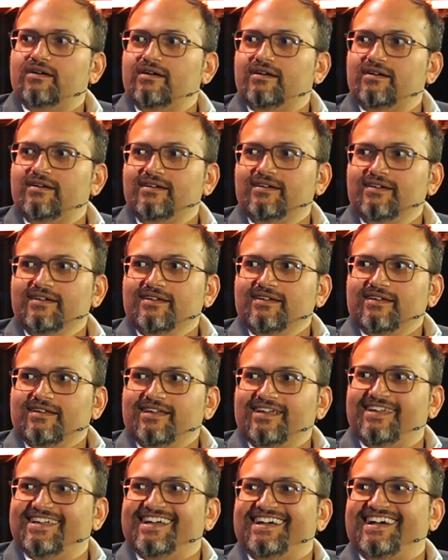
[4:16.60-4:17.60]
outlier.
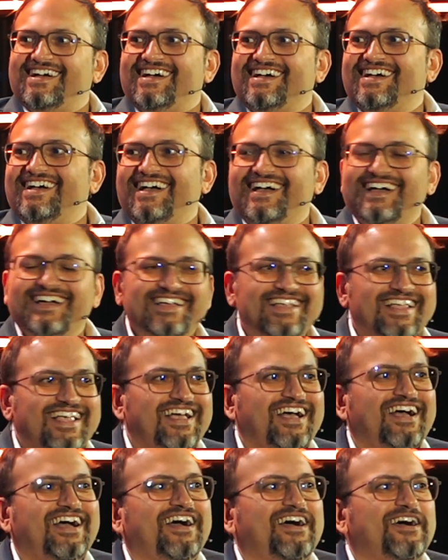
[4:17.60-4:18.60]

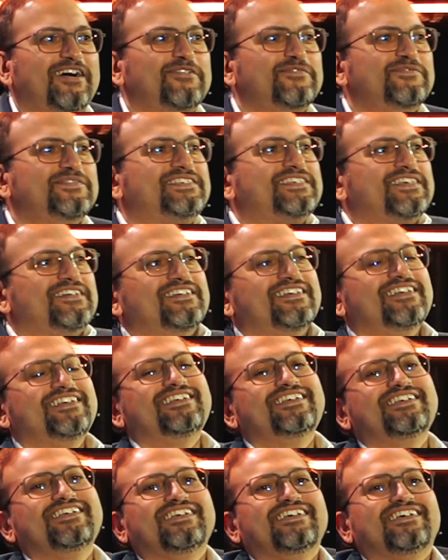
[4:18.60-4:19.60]
What do I do to
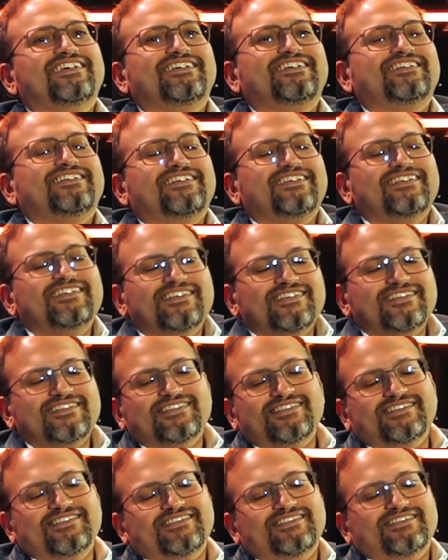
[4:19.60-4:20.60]
get myself
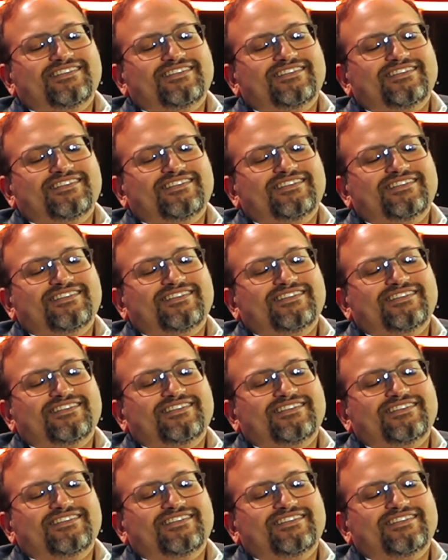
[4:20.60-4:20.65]
in the